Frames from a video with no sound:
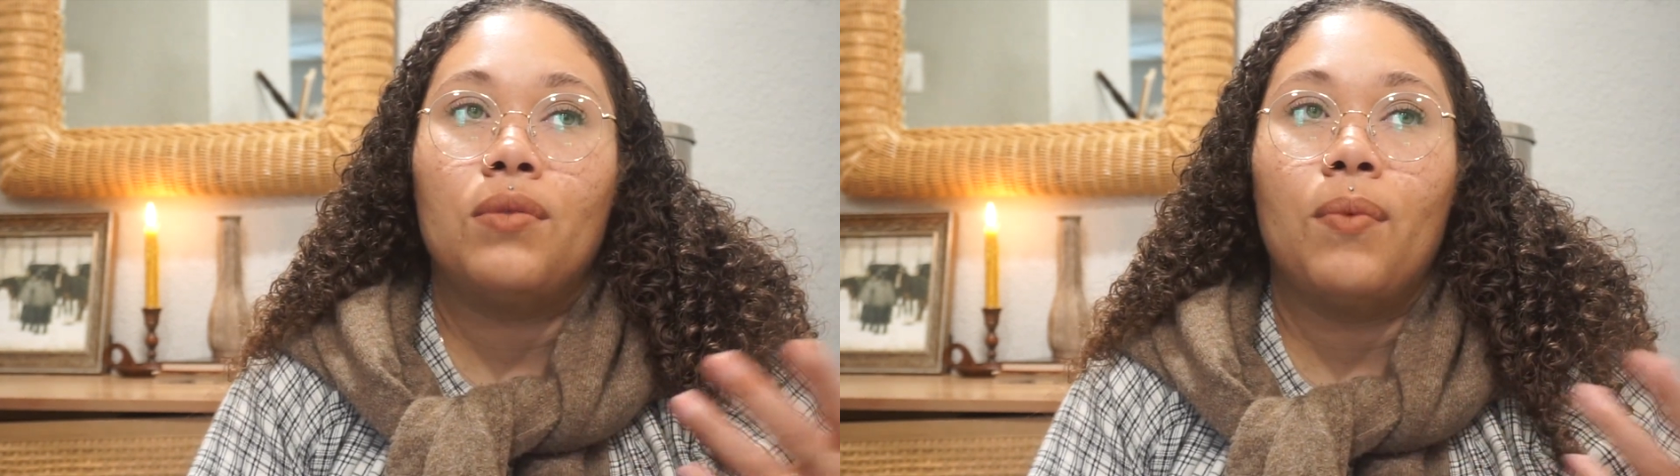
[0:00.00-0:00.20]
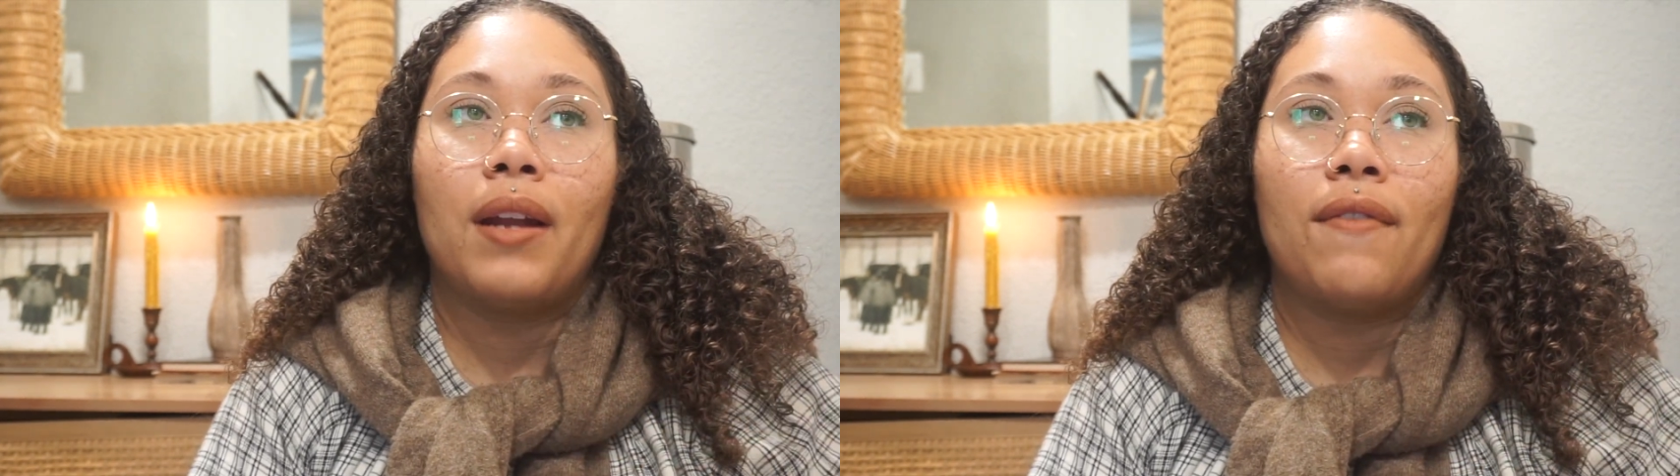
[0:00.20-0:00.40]

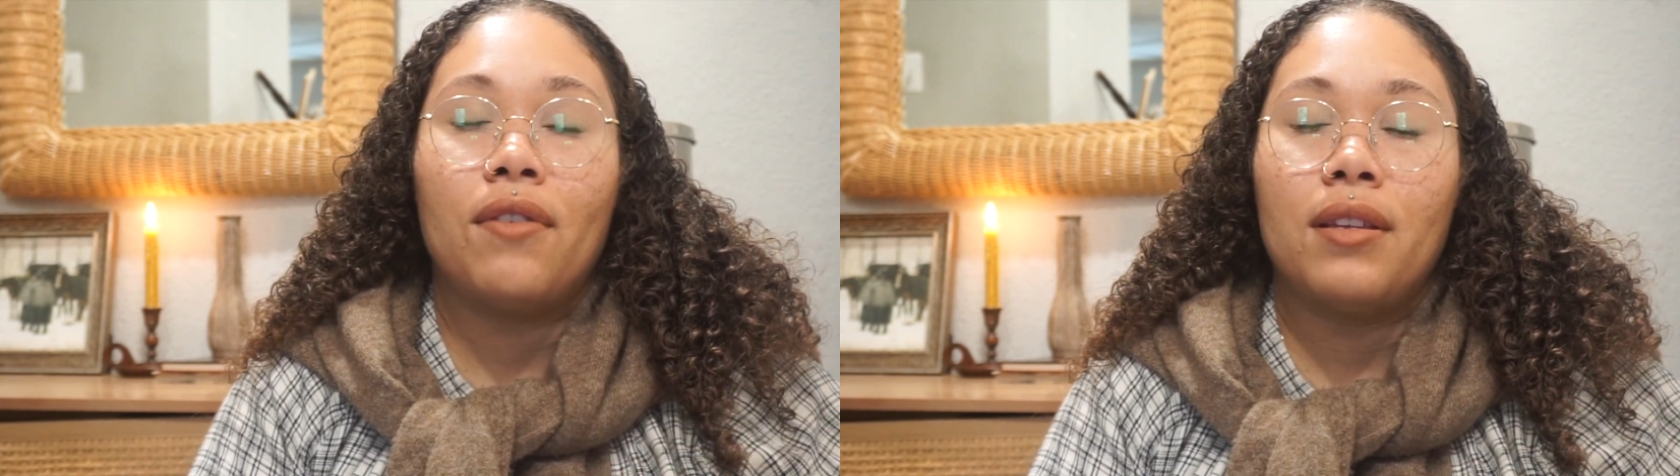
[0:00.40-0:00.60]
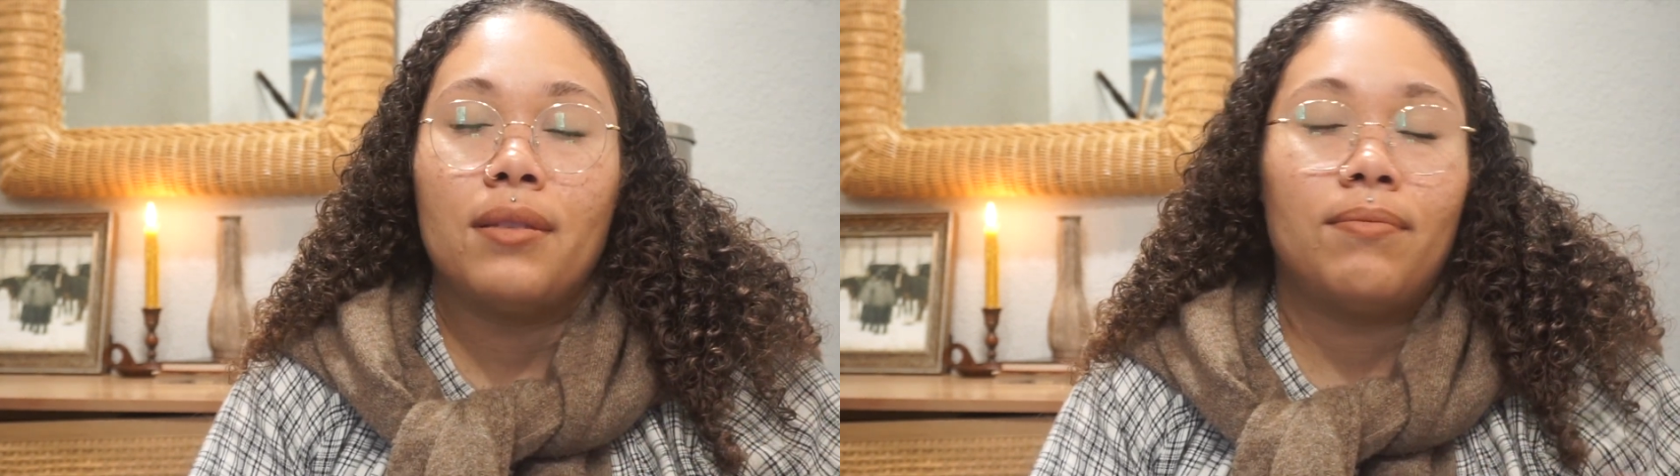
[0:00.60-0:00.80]
Whatever
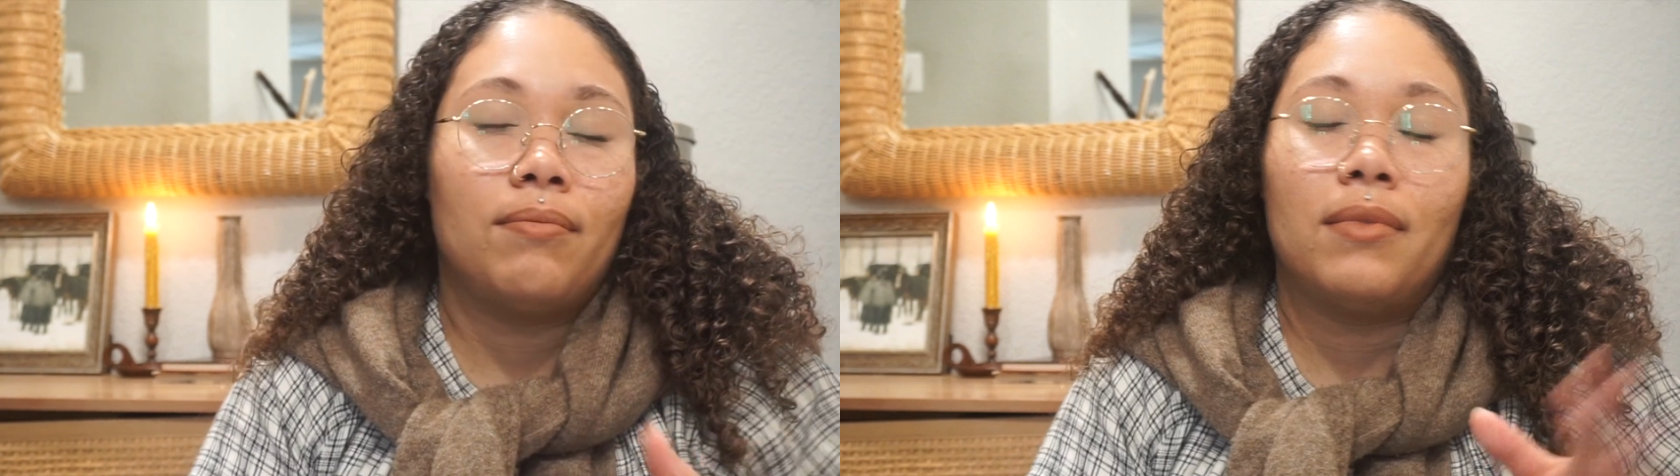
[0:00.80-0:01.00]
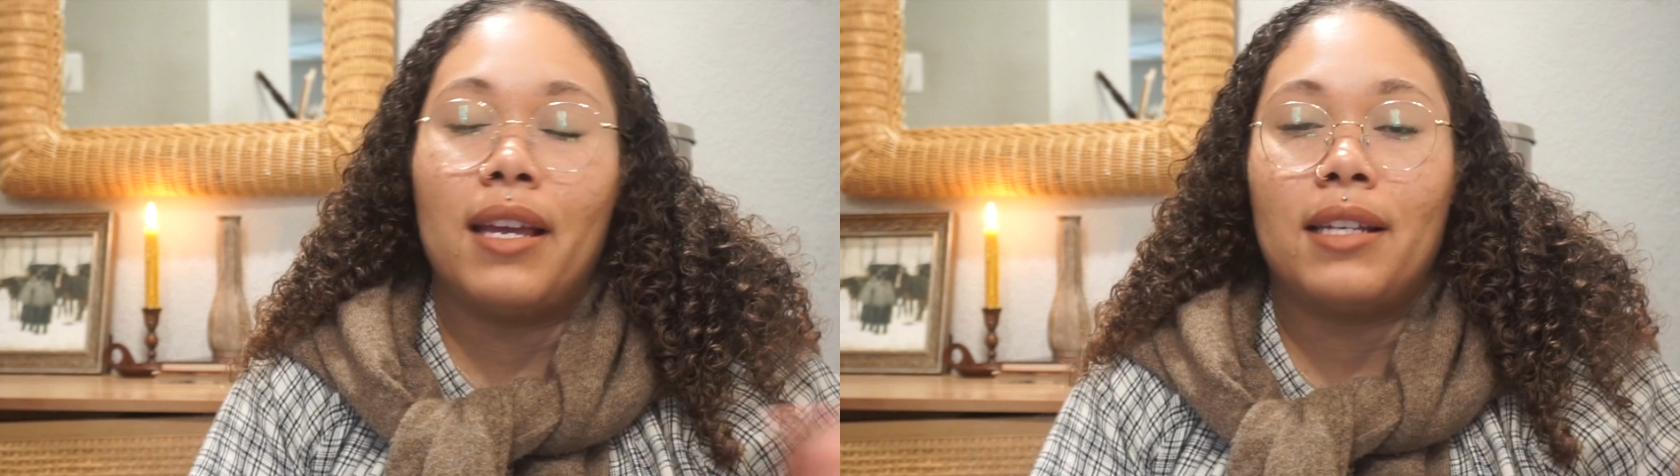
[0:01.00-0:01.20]
the
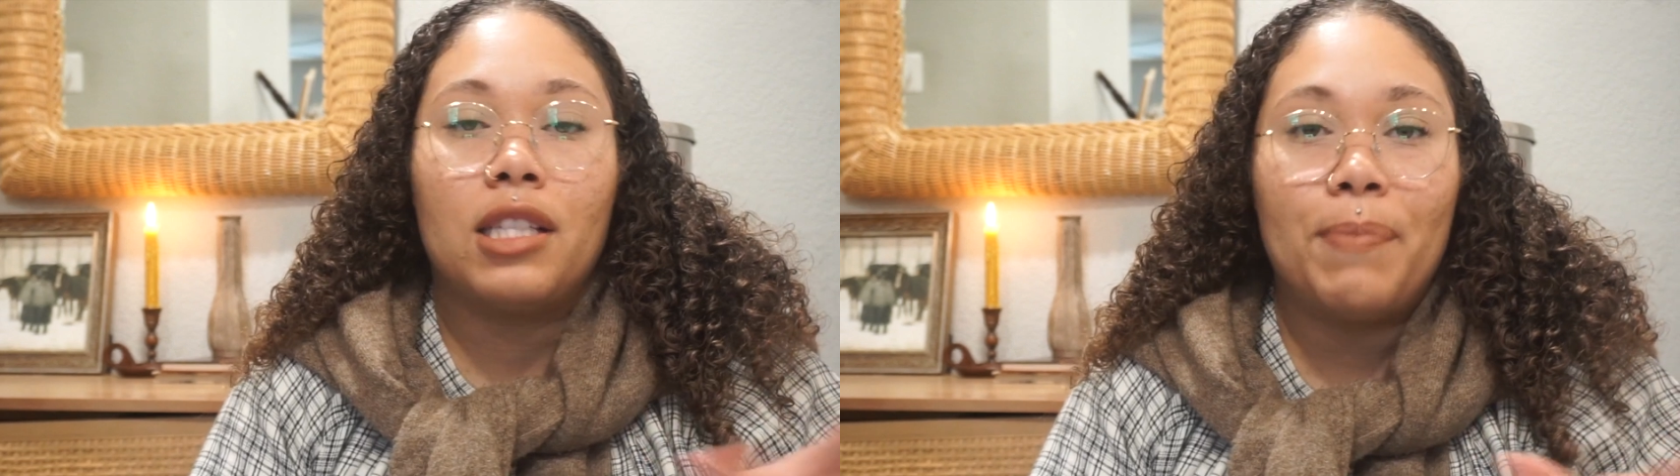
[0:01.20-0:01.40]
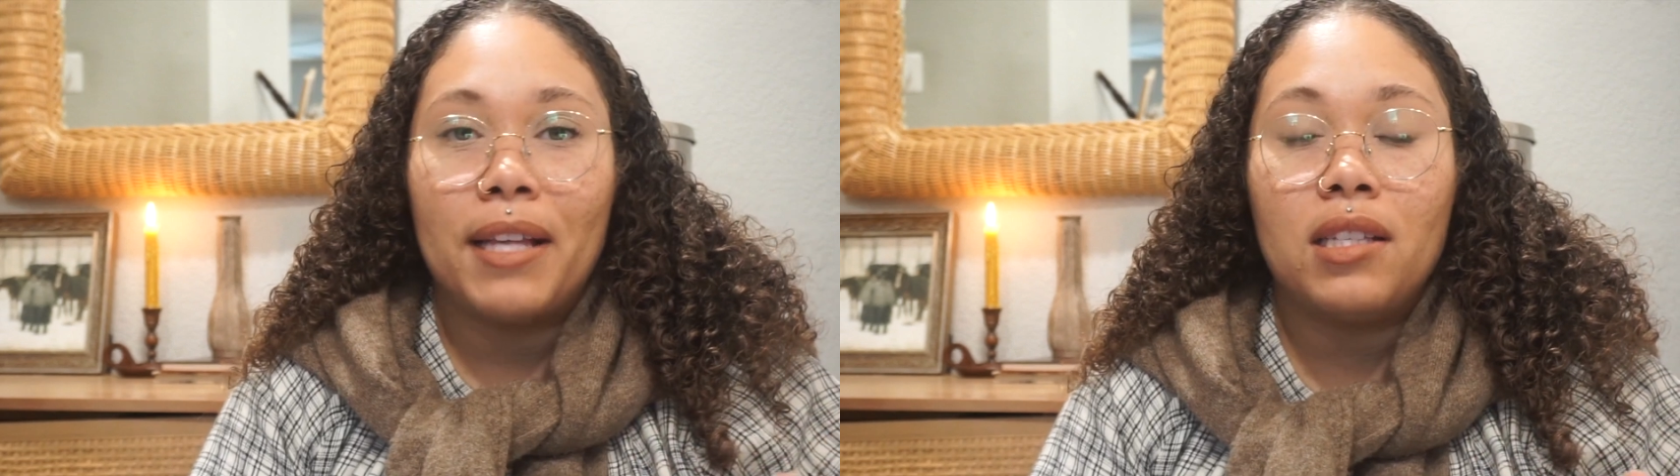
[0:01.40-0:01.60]

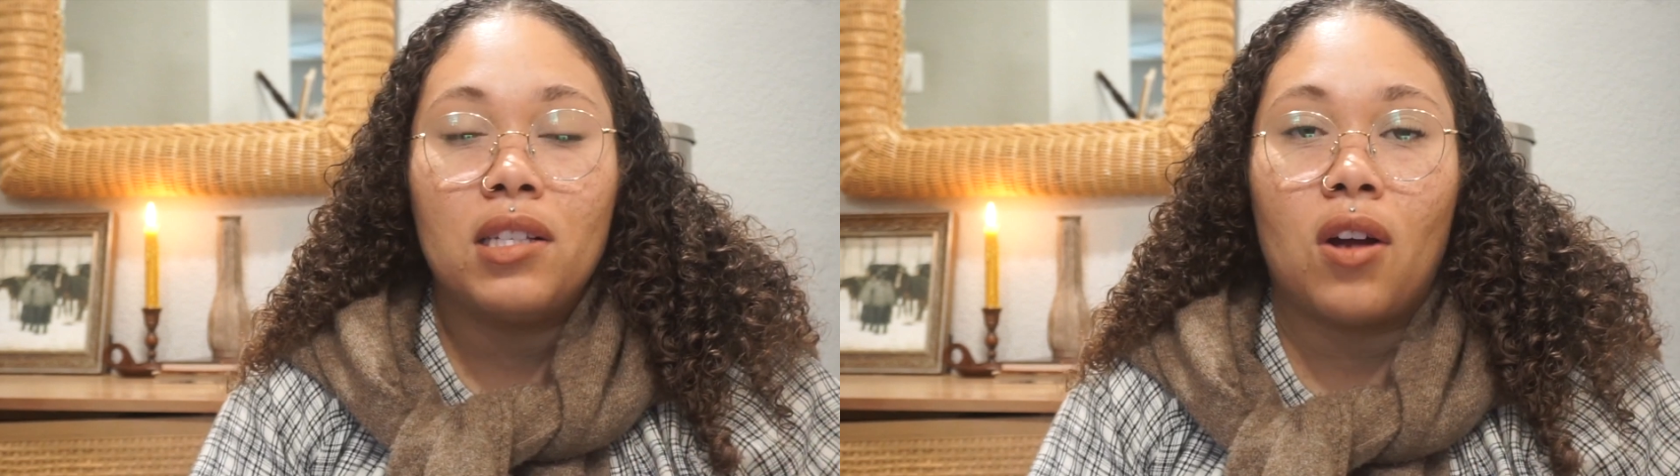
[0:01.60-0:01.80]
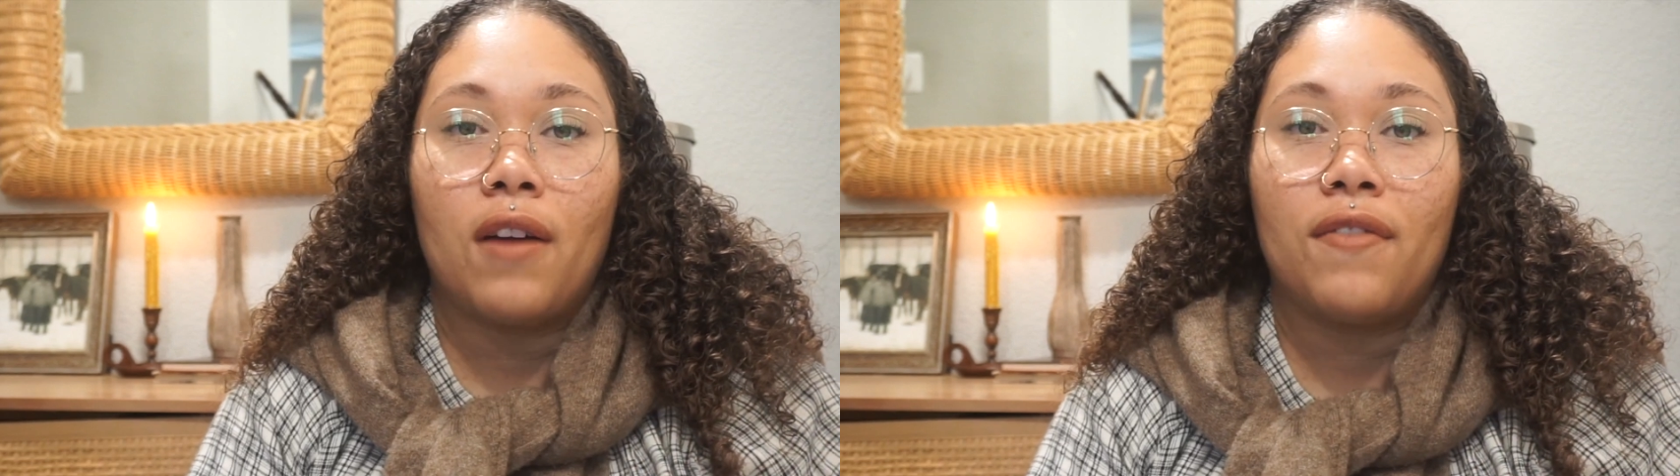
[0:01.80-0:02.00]

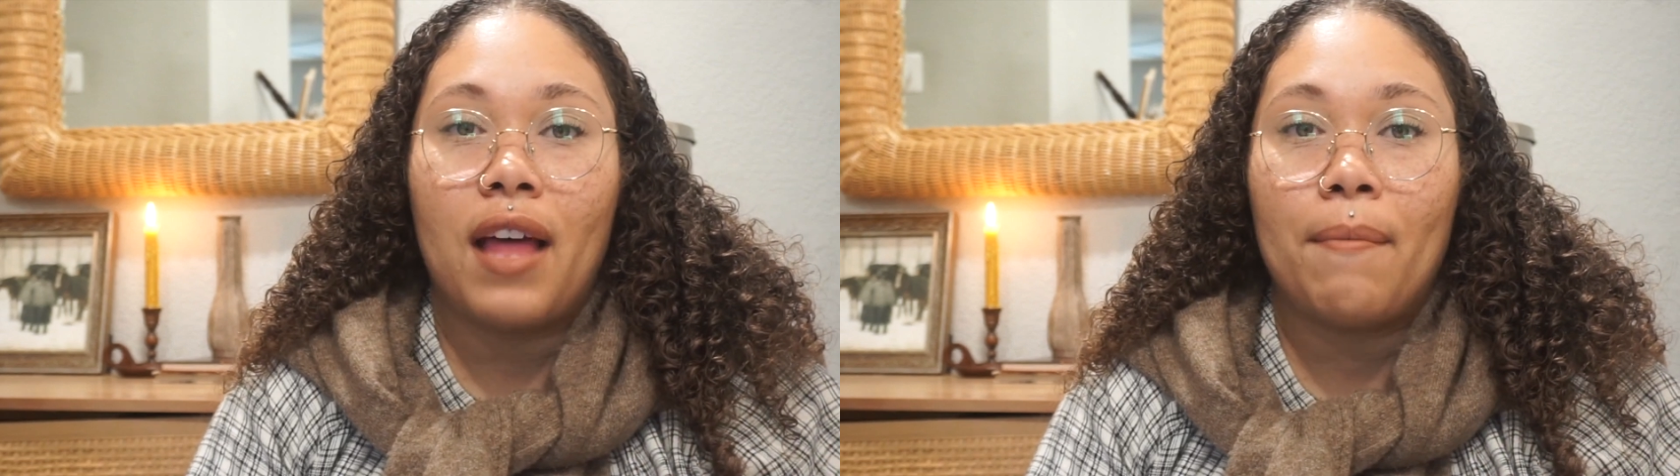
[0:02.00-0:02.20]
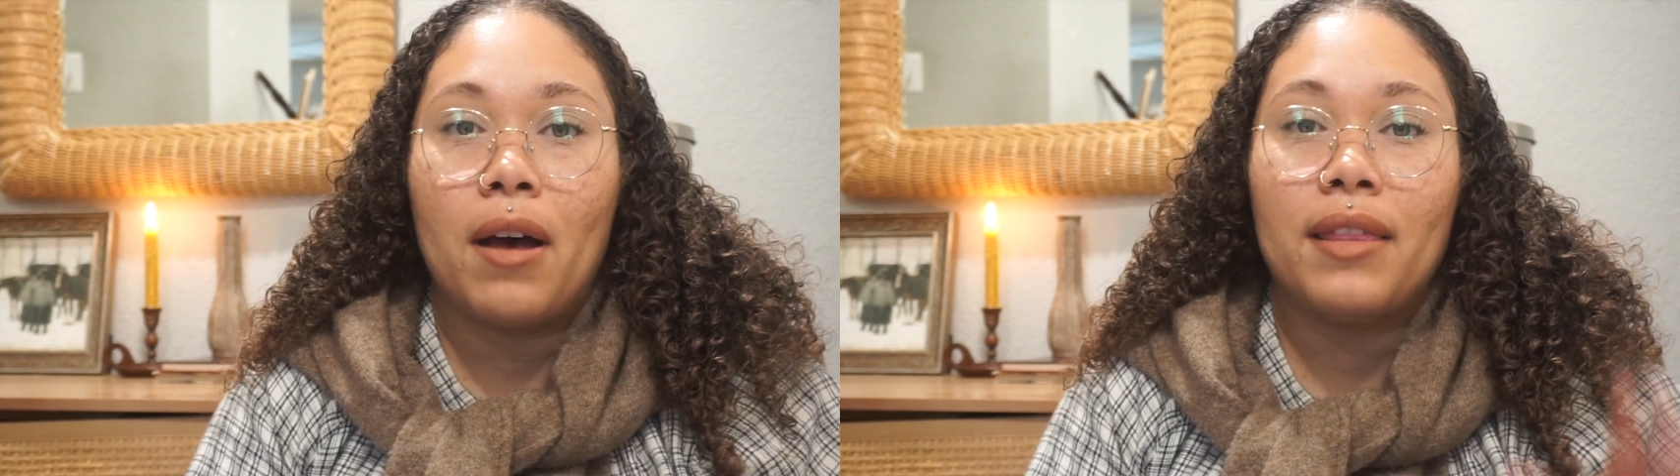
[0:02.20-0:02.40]
expenses are for
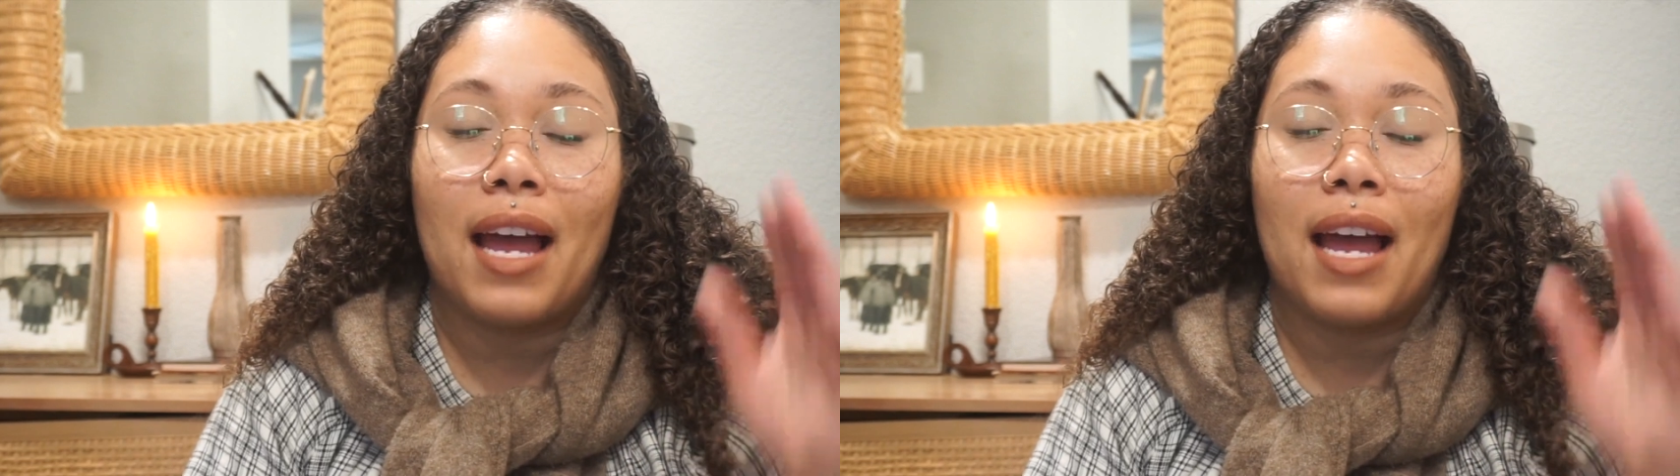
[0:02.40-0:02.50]
that month,